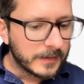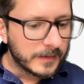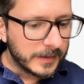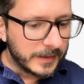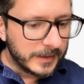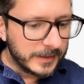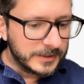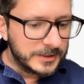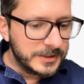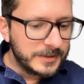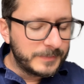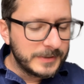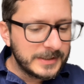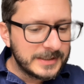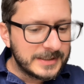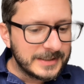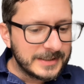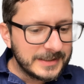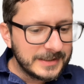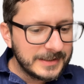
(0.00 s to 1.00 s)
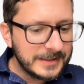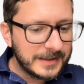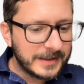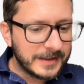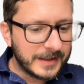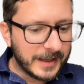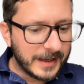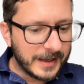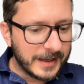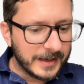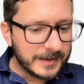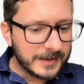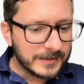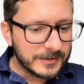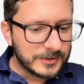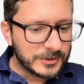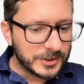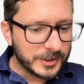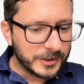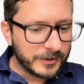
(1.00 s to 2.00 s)
A GPT that
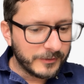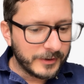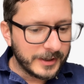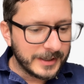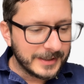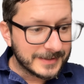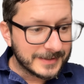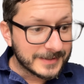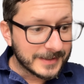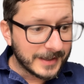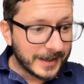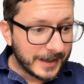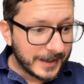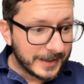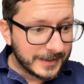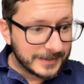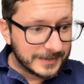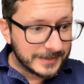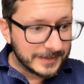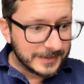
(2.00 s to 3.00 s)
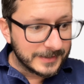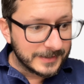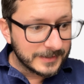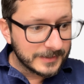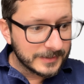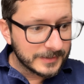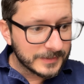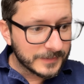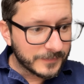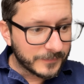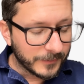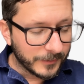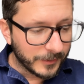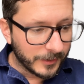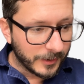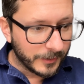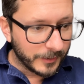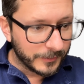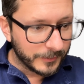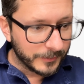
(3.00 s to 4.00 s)
generates ideas
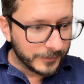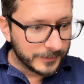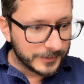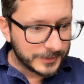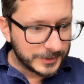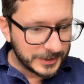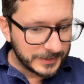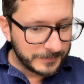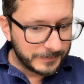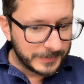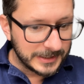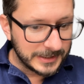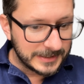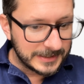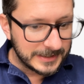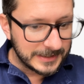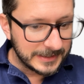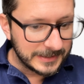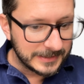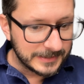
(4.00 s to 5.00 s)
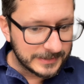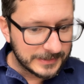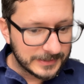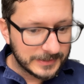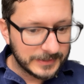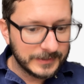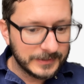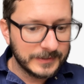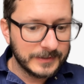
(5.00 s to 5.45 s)
for other GPTs.